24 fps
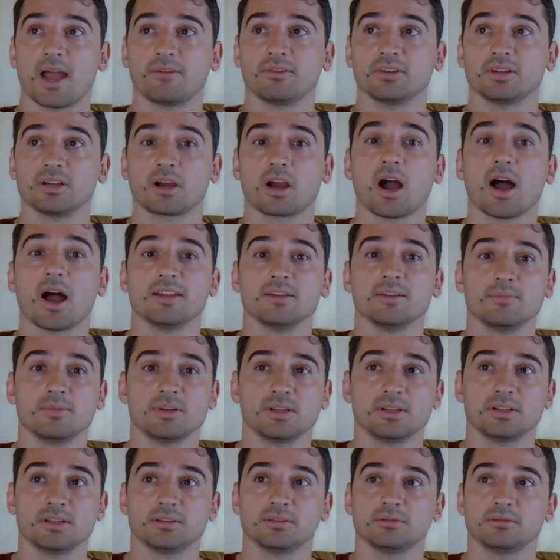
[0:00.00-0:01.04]
have an
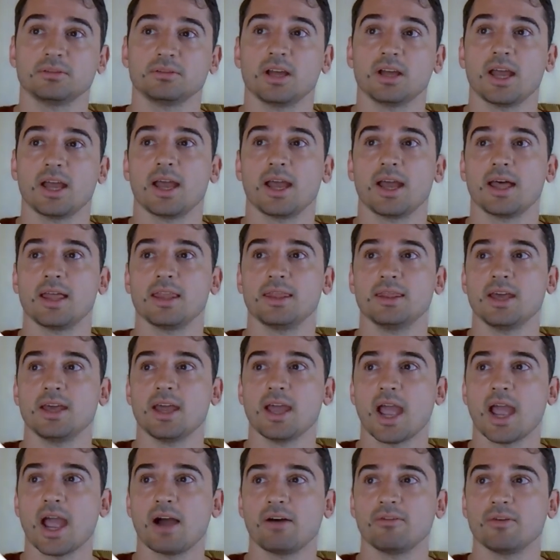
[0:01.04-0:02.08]
academy,
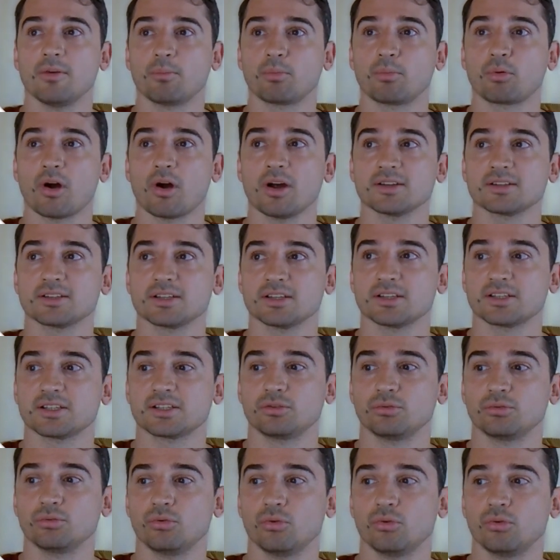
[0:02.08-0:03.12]
and they have a
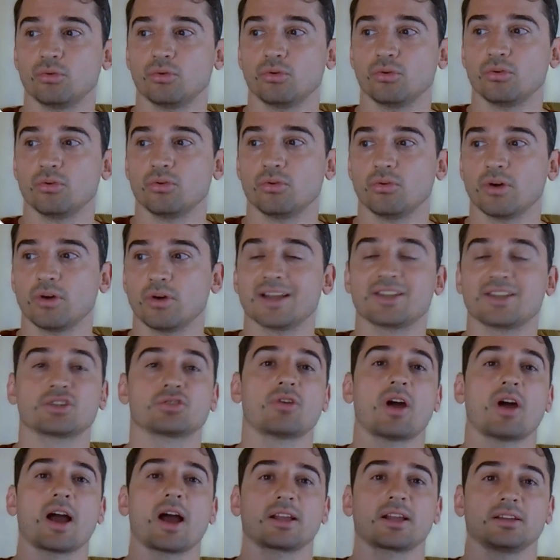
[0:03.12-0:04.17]
process to
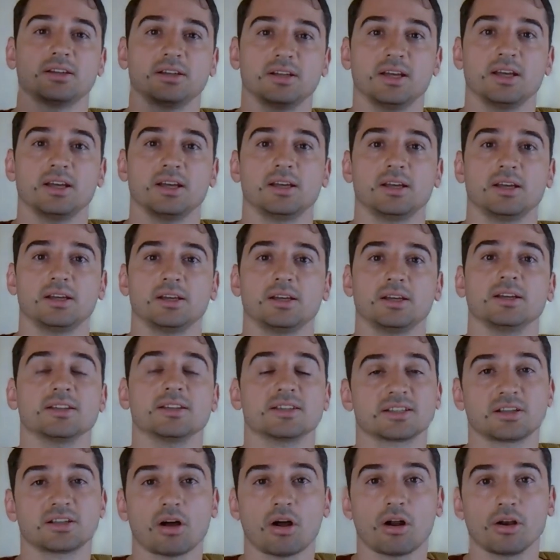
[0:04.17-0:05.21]
attract
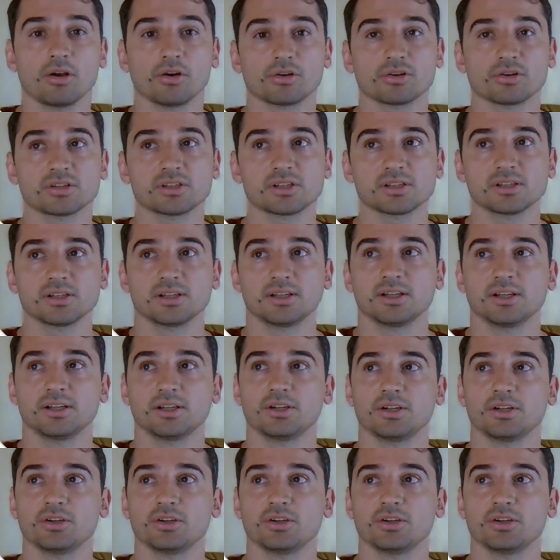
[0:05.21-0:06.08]
installers,